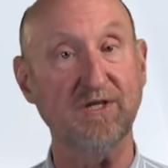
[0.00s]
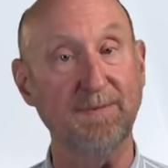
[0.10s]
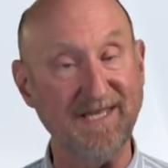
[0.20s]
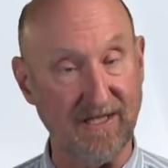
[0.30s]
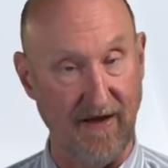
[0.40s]

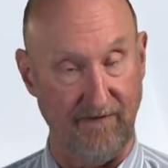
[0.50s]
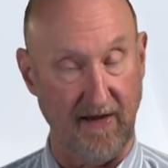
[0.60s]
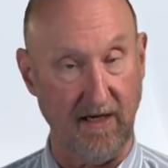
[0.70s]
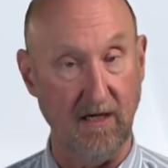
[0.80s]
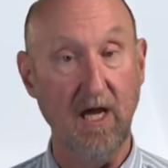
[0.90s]

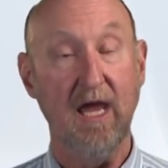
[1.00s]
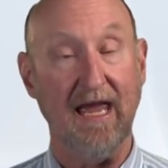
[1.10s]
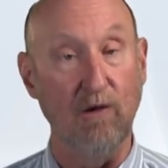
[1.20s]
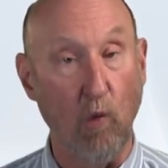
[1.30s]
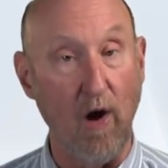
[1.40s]
specific
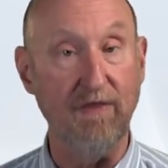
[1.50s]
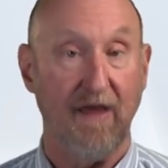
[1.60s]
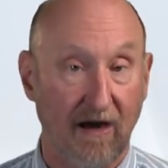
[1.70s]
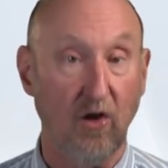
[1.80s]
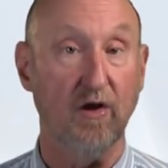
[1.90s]
in what
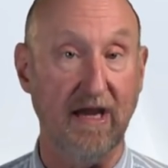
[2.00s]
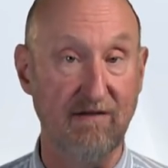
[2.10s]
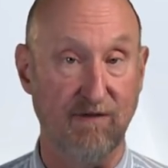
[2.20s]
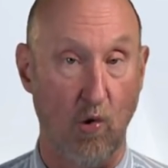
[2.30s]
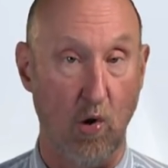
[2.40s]
they're
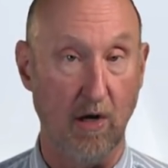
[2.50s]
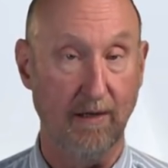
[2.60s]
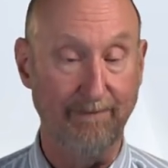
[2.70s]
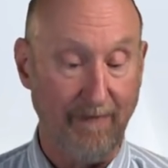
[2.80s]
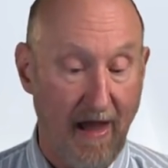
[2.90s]
looking for.
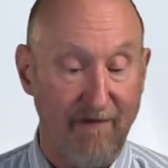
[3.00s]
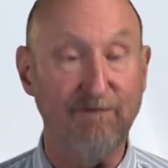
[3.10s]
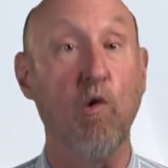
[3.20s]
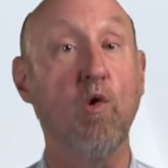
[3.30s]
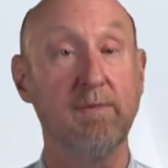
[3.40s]

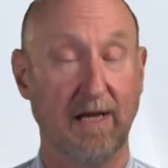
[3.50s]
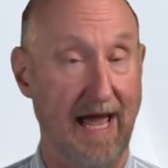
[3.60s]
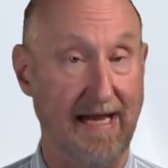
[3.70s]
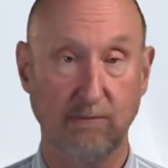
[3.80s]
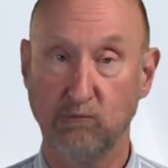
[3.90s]

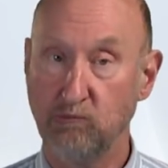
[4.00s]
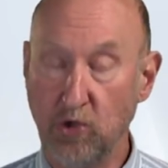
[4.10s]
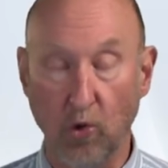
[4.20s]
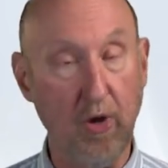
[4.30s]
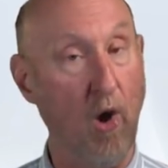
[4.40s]
Formulate.
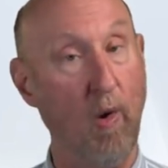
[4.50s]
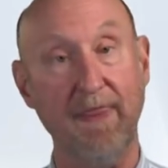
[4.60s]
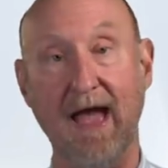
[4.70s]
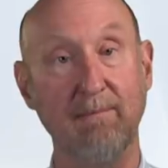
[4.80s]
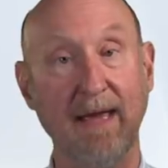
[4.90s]
You'll know what
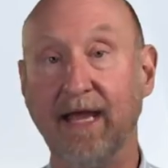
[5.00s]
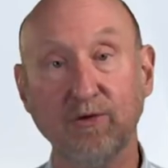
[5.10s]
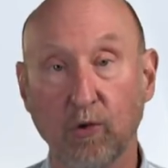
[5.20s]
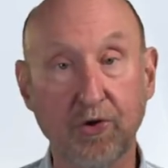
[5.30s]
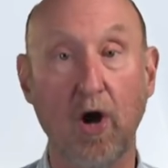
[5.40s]
that
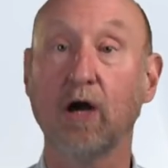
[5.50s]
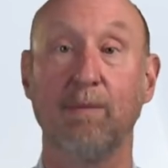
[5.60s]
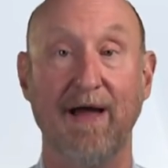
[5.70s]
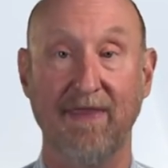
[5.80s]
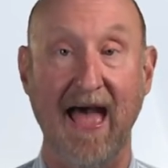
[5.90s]
means. We'll talk
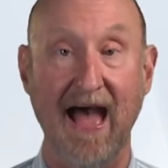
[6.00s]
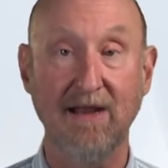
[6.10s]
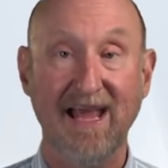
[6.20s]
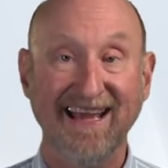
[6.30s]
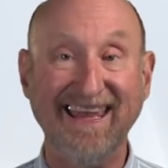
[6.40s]
about that.
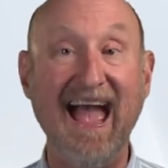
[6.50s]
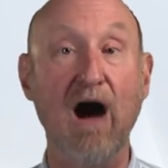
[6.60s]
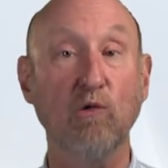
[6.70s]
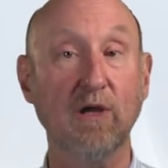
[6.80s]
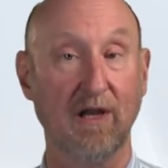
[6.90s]

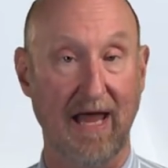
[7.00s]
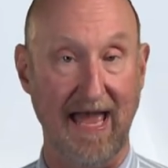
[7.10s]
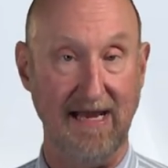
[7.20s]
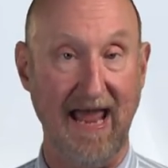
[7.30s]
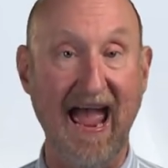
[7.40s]

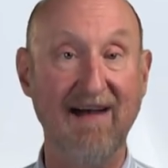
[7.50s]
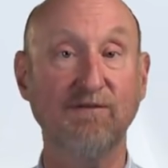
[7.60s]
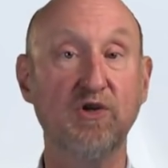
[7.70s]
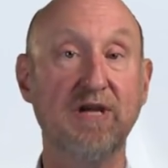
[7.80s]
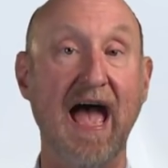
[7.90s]
Calculate
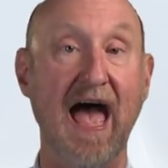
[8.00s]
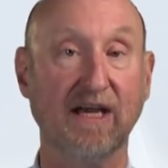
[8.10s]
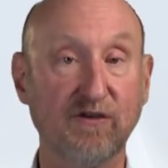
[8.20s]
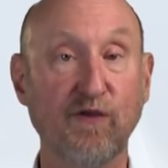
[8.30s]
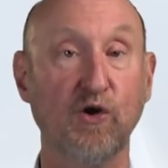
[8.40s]
after
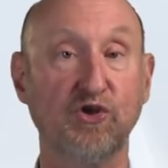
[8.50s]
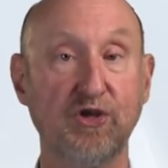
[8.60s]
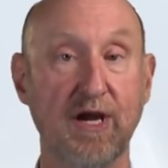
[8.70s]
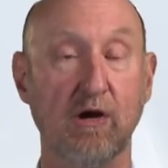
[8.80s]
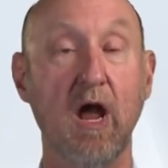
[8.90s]
tax, first
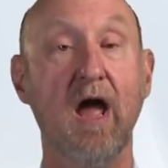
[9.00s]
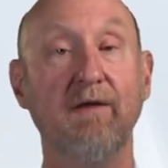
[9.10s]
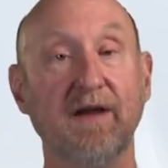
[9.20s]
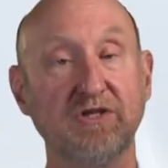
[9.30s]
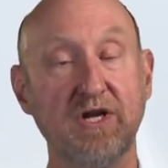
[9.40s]
year.
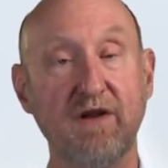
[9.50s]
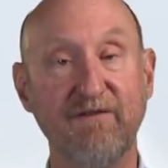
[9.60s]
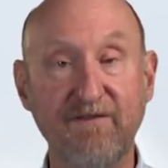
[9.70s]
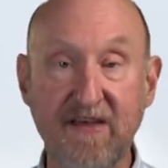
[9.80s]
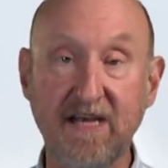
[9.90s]
There's a
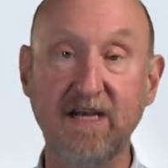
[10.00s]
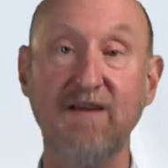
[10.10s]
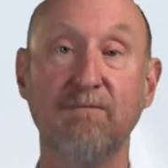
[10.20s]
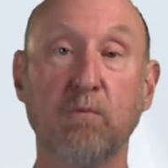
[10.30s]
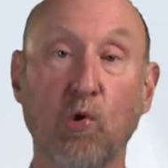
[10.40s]

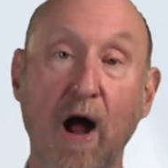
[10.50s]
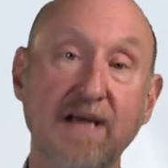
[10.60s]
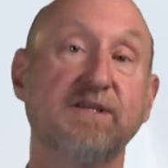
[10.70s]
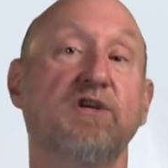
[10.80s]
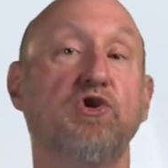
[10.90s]
definitive
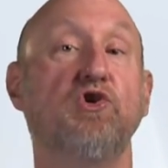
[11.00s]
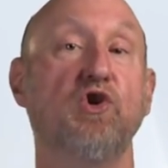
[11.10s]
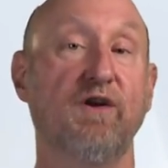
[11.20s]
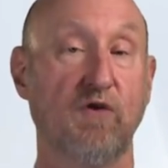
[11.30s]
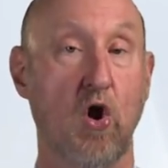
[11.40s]
process you
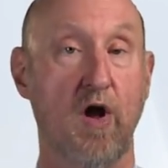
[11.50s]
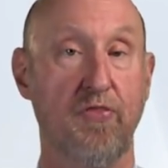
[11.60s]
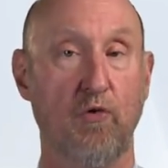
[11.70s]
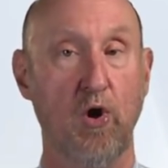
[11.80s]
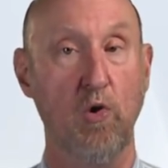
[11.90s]
should have gone
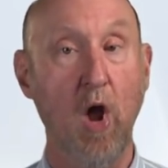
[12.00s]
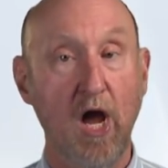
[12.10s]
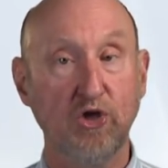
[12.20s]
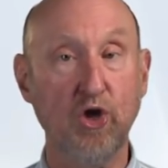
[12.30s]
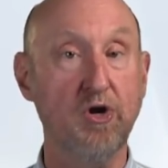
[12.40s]
through.
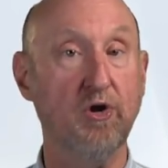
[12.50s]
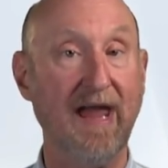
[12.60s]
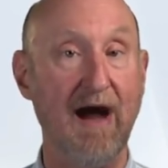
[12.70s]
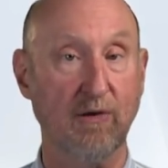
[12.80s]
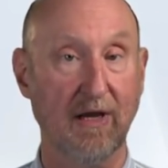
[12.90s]
Show your
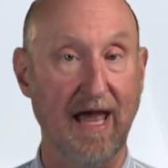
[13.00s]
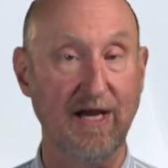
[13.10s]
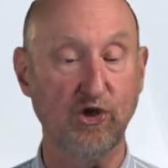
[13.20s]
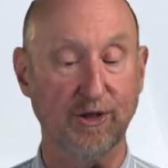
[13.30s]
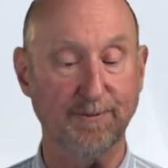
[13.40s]

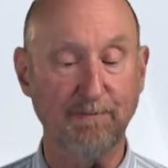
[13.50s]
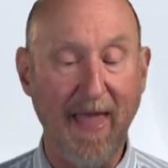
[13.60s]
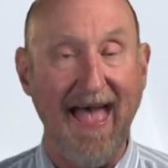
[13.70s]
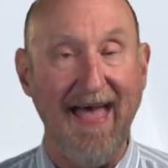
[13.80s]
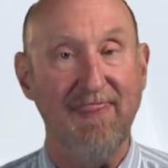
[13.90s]
calculations.
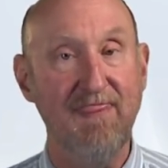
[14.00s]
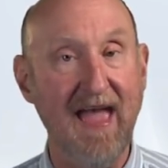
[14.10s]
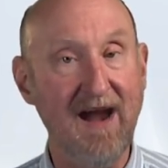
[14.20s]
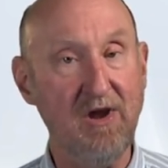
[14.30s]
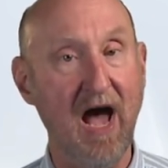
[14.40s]

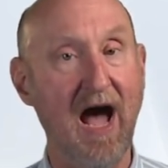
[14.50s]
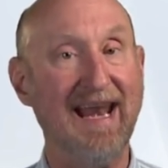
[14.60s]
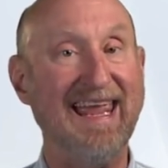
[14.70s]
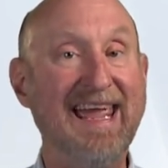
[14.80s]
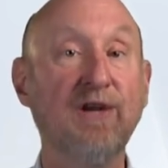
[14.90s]
They're
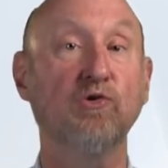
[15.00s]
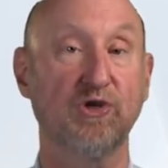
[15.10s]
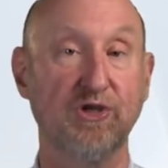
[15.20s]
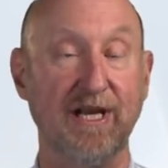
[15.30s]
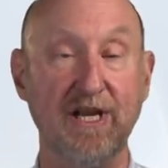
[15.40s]
not
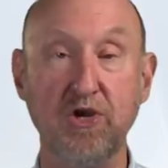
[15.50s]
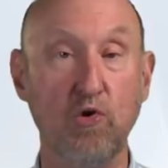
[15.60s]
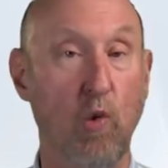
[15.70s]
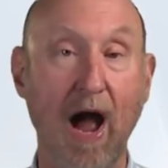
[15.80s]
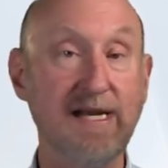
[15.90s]
interested in
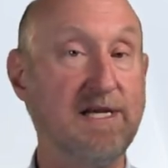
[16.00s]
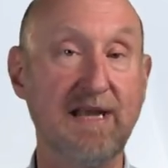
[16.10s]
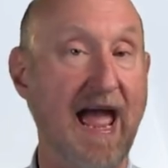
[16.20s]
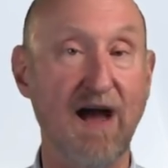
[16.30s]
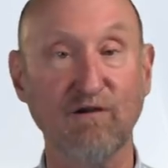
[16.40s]
you writing
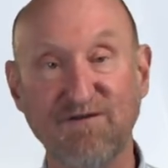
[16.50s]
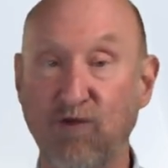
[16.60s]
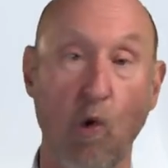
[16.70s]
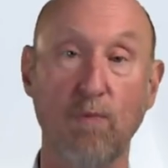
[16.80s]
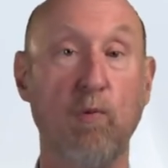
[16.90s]
down
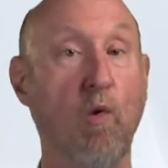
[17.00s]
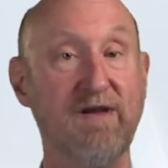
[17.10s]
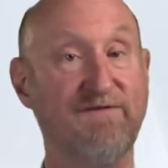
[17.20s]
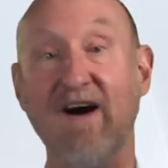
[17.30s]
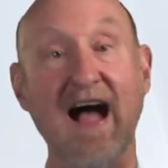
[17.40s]

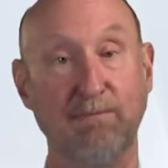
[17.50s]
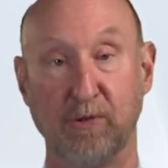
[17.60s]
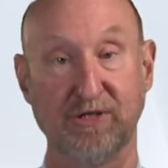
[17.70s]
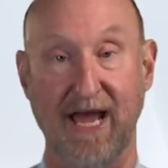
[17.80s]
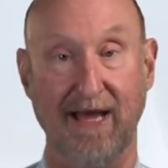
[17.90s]

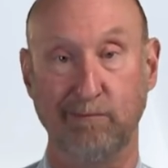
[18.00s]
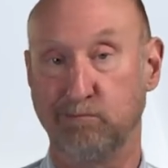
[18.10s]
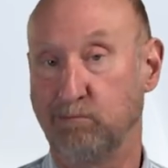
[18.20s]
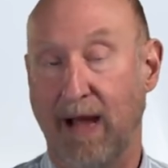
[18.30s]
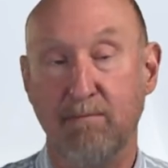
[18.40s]
4.5%.
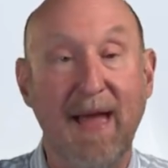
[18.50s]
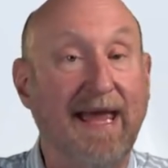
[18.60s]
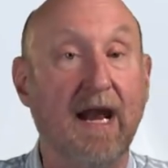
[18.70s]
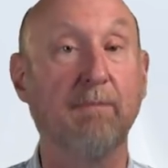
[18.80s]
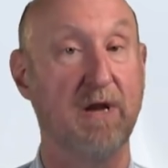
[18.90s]
I'm
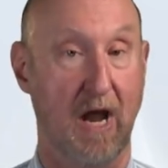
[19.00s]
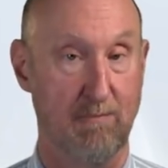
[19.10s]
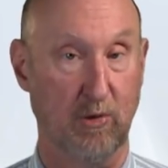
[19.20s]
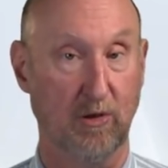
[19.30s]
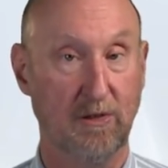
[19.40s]
making up a
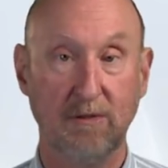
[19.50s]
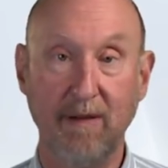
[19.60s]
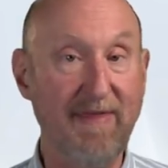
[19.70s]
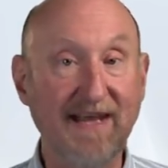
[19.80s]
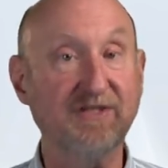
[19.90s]
number.
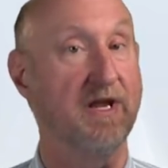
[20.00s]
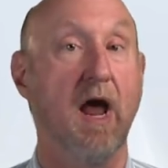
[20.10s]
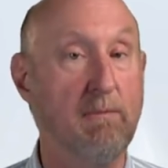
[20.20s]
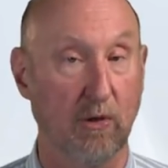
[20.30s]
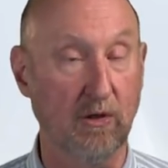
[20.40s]
Maybe that's the
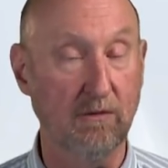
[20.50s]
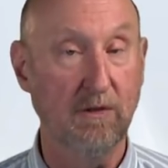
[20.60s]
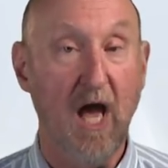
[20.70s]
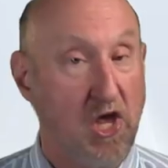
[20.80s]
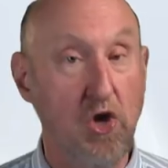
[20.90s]
number.
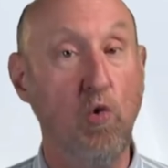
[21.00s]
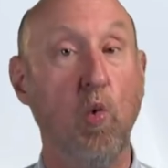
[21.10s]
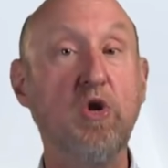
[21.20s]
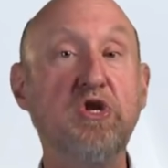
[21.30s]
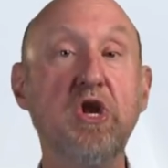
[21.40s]
You
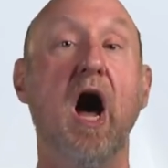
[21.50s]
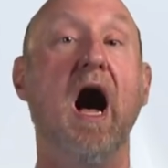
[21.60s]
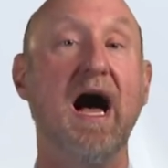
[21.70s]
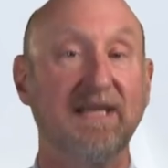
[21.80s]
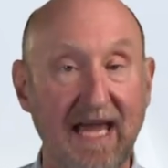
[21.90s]
would
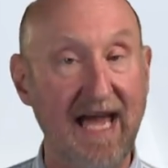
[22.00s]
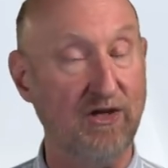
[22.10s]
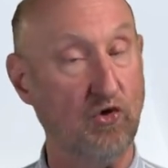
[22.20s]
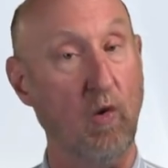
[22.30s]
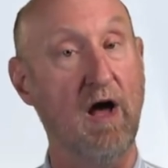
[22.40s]
not
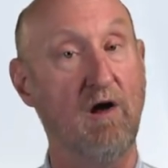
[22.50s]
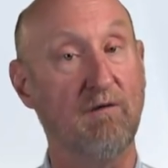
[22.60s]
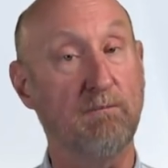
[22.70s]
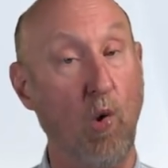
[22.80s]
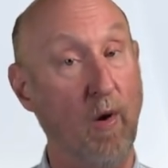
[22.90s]
get
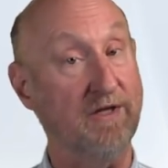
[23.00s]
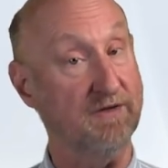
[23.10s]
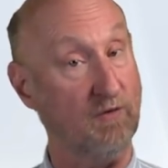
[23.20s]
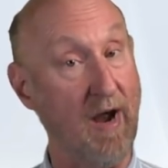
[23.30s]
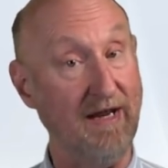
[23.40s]
12 points
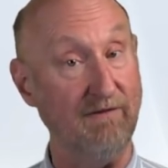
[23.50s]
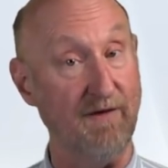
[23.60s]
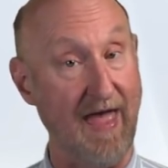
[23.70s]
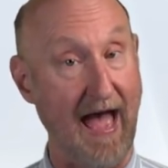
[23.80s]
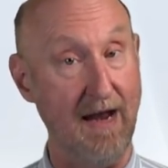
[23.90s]
of credit for
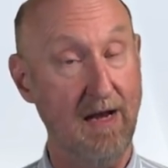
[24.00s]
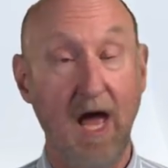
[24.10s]
that.